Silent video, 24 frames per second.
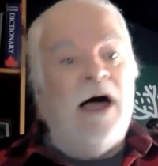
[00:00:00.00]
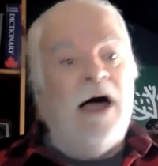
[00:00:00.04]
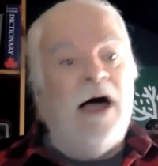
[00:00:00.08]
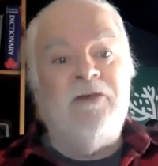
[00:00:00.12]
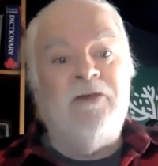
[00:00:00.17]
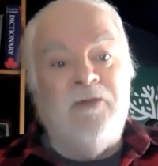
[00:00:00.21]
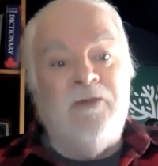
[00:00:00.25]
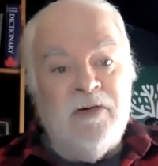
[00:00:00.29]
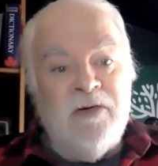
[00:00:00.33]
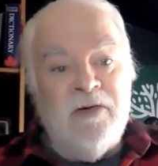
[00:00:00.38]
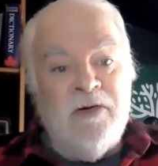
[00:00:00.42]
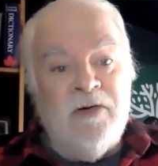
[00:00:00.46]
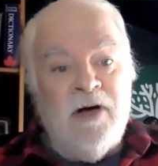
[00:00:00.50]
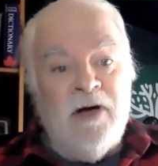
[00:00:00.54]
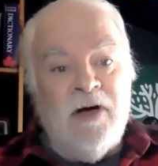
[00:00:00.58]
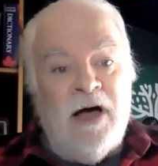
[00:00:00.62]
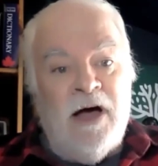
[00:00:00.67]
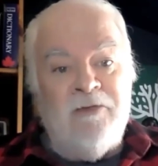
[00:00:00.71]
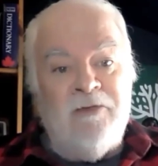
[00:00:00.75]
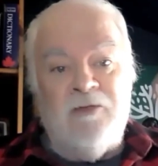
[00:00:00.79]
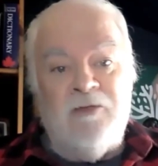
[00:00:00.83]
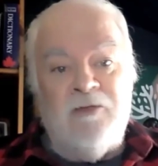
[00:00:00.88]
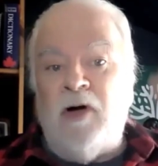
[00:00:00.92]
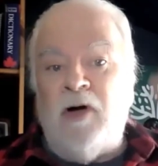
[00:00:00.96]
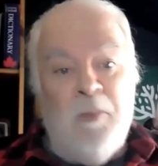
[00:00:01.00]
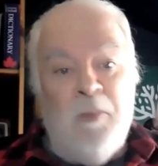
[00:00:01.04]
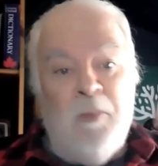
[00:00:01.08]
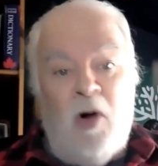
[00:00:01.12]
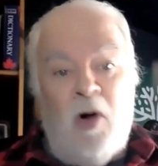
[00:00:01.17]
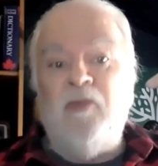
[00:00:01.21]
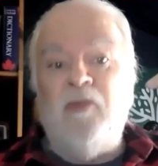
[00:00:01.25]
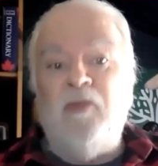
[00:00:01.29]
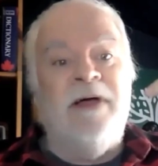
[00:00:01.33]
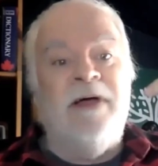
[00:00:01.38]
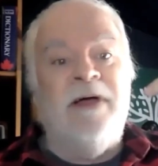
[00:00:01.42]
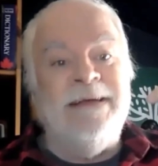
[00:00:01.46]
I'm
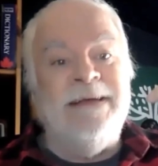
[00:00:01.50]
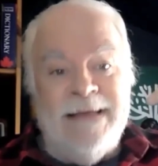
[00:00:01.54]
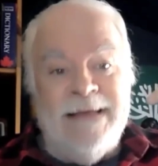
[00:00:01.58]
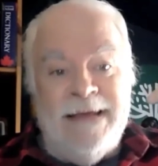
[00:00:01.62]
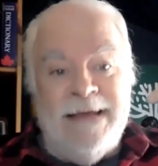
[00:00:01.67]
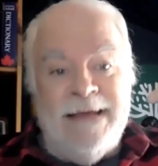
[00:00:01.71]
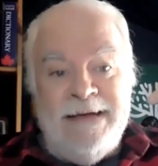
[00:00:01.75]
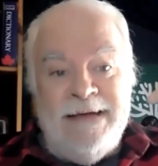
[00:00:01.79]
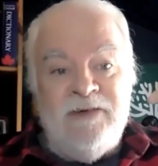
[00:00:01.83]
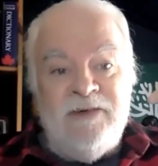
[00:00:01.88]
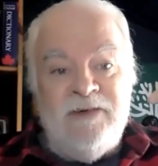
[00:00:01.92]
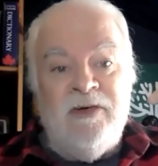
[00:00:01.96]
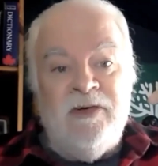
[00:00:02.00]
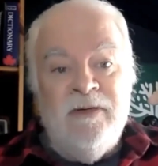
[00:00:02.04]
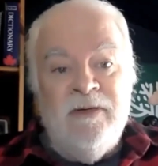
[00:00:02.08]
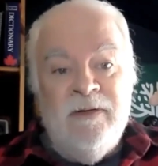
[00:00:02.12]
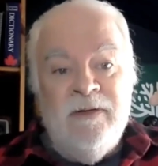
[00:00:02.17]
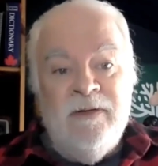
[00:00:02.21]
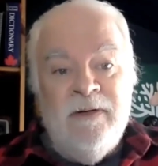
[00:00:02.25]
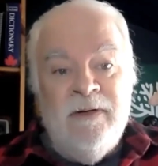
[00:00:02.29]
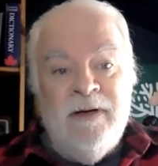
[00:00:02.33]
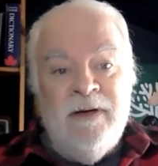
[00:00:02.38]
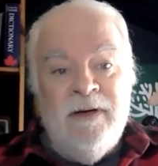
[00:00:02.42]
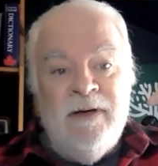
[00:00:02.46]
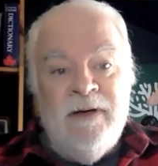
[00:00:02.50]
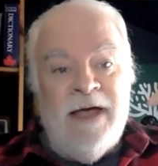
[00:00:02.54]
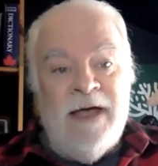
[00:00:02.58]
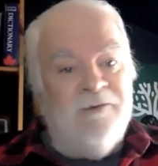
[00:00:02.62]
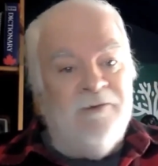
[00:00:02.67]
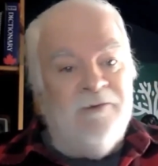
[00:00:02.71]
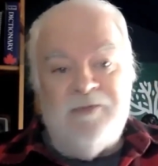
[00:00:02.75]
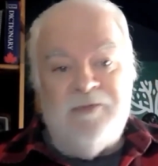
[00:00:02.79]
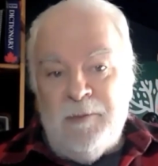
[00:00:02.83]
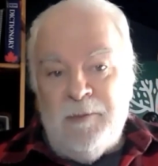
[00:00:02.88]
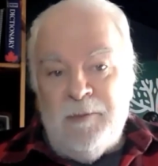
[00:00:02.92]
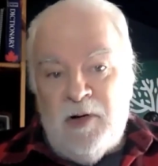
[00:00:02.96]
already late,
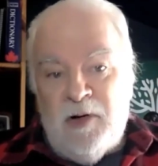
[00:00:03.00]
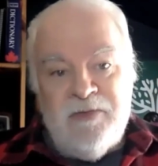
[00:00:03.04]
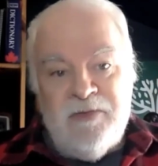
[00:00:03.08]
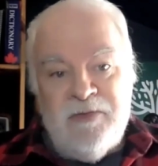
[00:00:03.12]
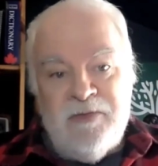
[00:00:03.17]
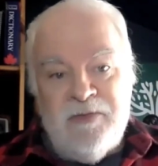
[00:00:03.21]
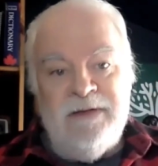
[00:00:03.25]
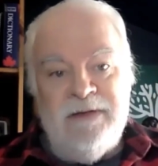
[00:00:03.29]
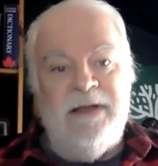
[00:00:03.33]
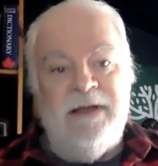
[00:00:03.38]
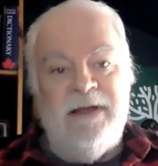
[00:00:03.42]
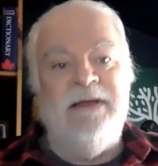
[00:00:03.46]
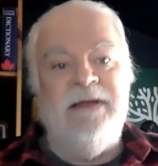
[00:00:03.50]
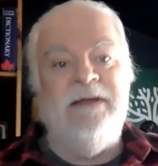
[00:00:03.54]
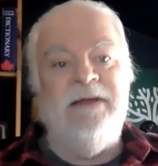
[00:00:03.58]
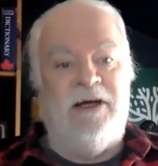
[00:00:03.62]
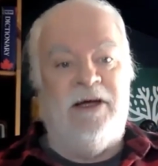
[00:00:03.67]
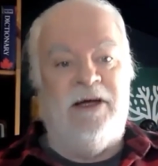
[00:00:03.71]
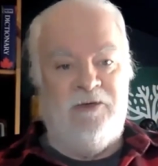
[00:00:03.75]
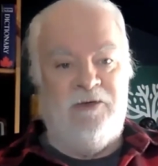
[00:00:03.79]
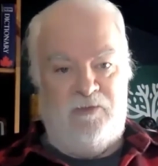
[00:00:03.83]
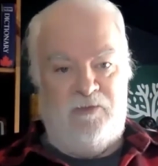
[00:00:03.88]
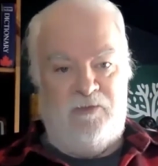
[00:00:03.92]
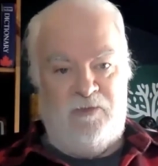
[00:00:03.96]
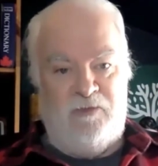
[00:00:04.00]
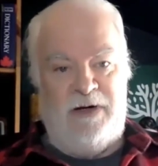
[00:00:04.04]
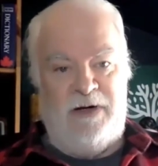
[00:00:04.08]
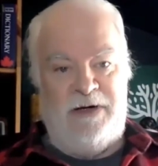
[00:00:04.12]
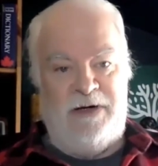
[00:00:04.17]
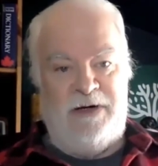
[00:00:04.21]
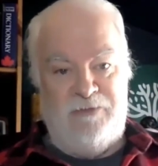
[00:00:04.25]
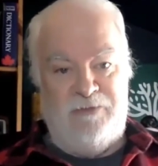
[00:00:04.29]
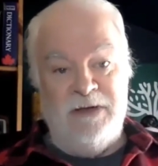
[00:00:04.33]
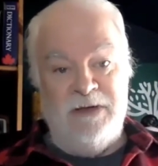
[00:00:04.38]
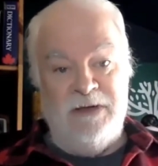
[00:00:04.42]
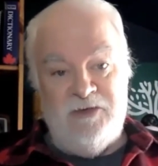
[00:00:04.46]
and if I'm already late,
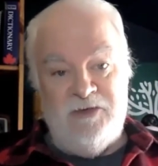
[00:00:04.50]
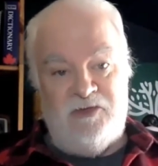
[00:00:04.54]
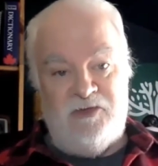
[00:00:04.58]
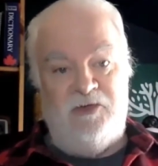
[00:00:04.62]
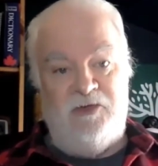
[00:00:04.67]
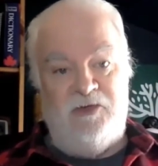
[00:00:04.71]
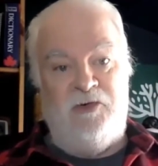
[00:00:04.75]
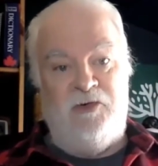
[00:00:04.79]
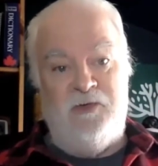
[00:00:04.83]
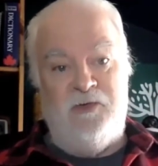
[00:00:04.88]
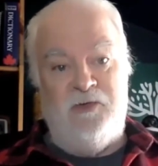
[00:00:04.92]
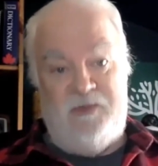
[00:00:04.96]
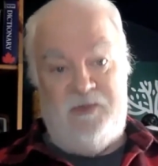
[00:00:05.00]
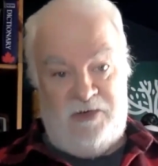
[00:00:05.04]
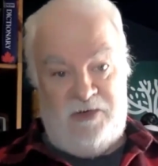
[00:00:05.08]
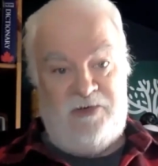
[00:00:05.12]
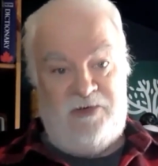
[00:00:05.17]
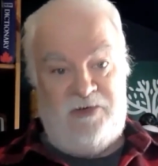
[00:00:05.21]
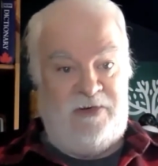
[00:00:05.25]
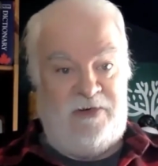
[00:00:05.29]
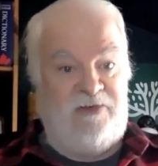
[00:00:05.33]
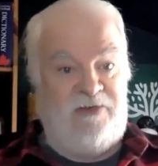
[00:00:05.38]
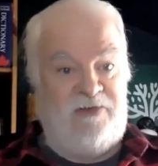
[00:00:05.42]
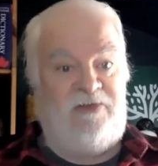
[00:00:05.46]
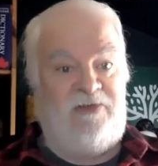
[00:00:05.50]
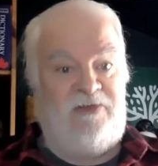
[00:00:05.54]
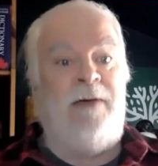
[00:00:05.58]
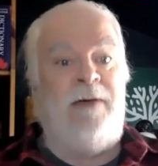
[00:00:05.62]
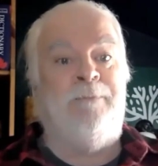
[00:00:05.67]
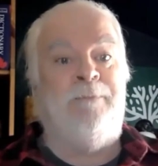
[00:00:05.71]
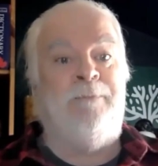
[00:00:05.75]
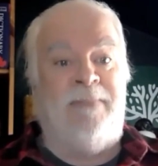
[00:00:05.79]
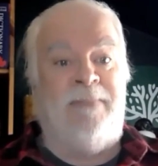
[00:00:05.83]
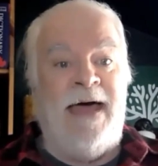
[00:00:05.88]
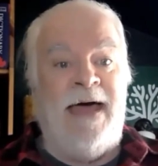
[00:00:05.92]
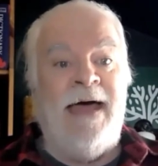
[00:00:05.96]
what I really should do is just
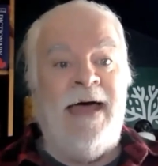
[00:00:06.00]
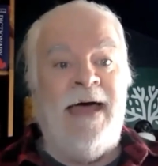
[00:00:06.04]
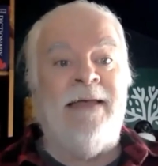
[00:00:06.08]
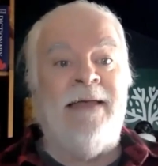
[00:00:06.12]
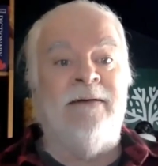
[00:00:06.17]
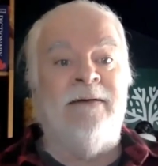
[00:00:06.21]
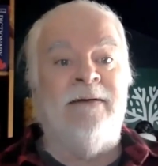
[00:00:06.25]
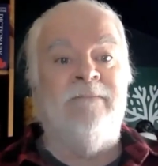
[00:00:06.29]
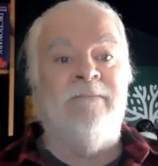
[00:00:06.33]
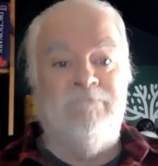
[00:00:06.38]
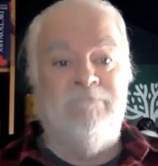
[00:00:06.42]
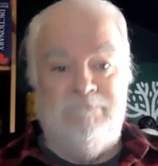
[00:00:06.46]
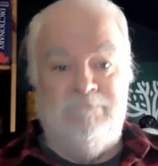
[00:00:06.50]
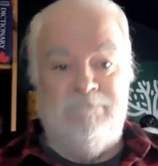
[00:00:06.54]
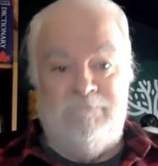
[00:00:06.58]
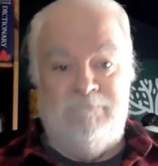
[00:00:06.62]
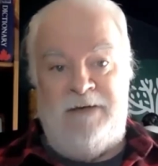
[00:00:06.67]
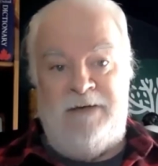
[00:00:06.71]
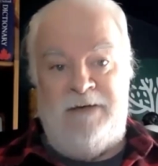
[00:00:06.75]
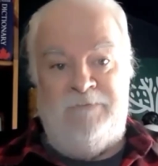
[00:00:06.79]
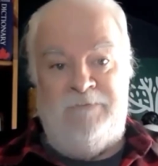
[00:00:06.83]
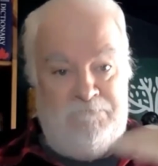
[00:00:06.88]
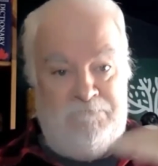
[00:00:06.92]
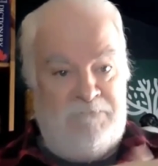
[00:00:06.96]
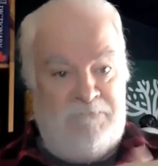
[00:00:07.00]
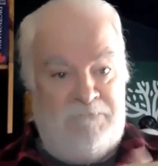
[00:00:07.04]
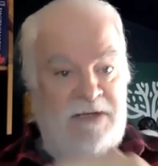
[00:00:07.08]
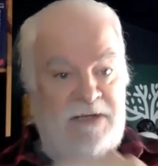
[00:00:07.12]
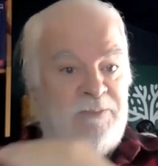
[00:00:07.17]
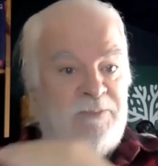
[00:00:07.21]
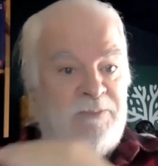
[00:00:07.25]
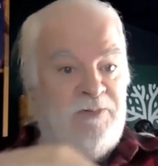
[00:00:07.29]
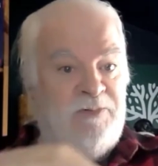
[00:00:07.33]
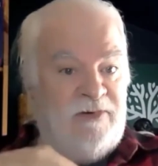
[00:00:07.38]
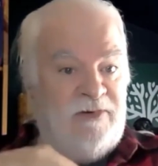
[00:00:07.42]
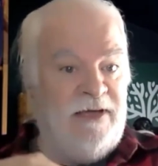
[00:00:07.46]
accept that and
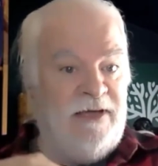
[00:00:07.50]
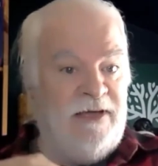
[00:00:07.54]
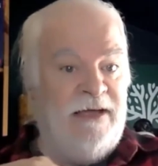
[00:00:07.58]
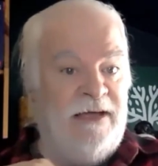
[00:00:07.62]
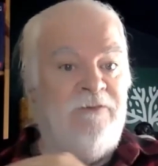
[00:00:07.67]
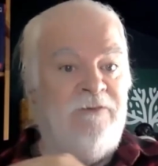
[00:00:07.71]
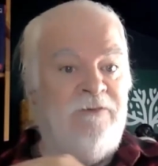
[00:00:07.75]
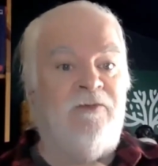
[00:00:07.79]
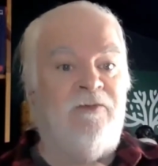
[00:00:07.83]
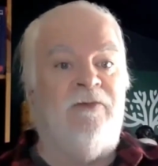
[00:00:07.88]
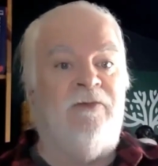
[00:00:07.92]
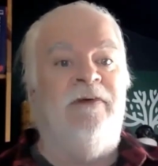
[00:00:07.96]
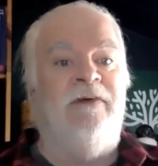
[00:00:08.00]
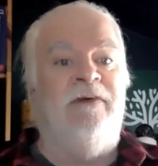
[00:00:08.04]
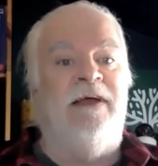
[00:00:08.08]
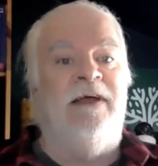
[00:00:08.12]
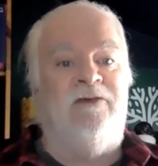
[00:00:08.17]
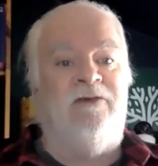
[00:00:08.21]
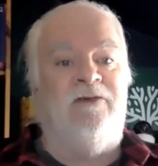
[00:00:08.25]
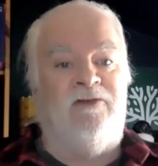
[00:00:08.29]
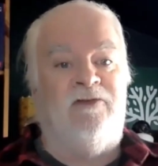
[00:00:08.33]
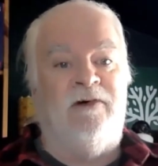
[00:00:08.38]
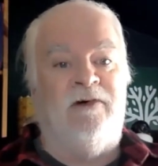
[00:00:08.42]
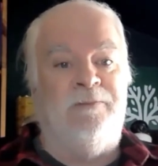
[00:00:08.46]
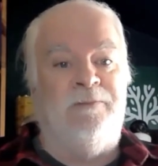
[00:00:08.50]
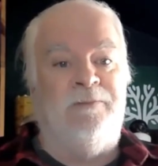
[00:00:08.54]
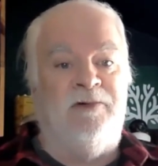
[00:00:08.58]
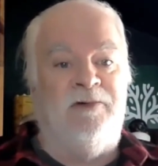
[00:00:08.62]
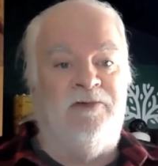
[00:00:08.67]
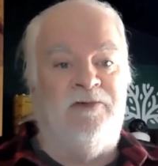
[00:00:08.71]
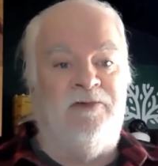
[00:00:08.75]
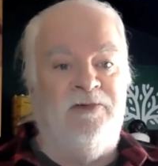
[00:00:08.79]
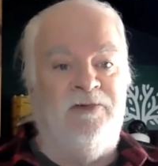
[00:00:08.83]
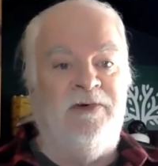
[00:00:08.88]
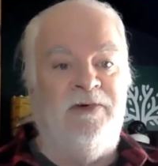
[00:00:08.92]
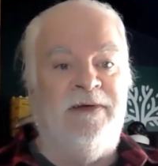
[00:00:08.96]
keep scanning for the next
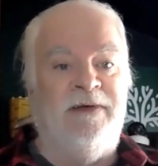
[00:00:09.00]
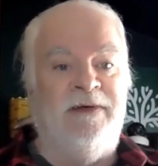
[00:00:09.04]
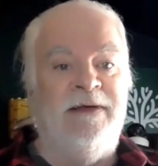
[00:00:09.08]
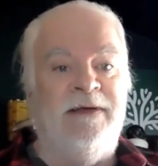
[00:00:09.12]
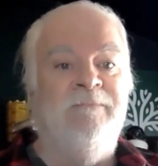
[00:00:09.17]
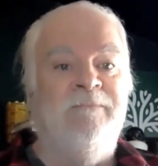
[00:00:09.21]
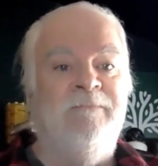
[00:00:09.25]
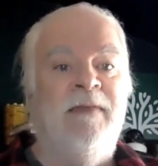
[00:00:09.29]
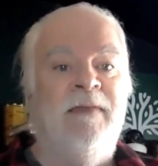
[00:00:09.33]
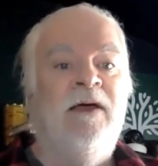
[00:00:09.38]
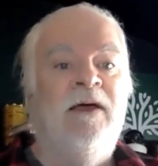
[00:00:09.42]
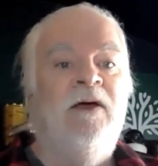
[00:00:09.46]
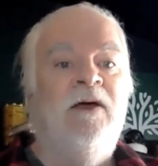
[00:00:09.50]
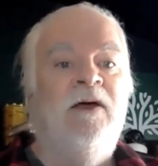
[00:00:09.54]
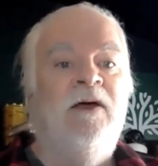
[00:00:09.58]
opportunity,